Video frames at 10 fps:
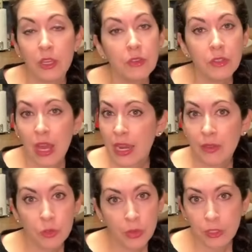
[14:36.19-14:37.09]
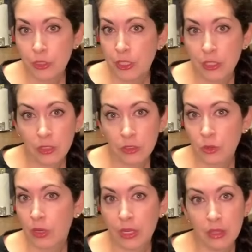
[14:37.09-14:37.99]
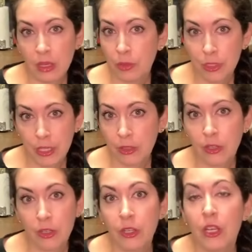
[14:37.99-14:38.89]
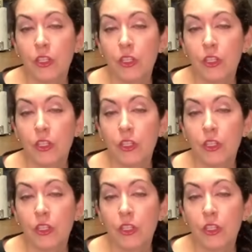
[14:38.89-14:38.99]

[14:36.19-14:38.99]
You do not have to wear a shield or anything in particular